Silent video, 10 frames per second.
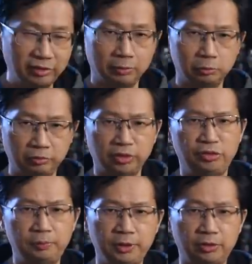it with
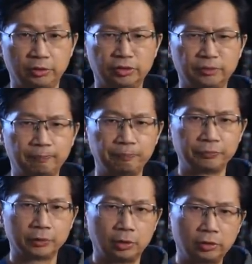these speakers.
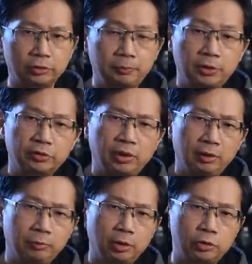Also because I
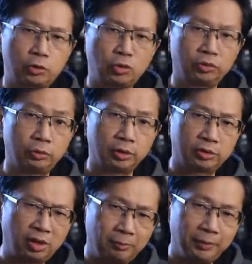am not drawn to the
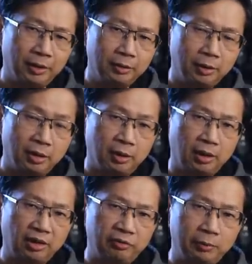top end,
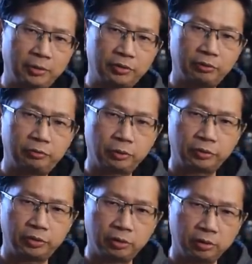I find myself
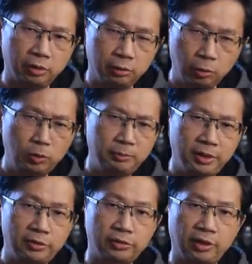focusing on the lower
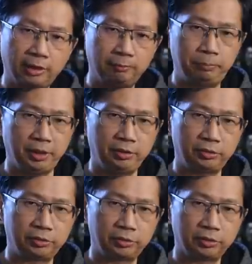mids and
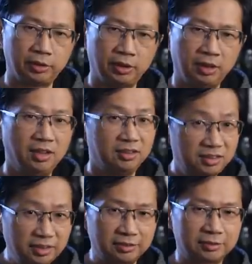bass.
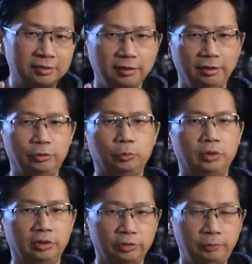This is
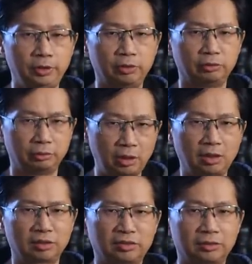where the speaker
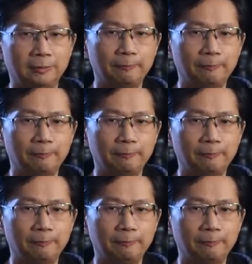rocks.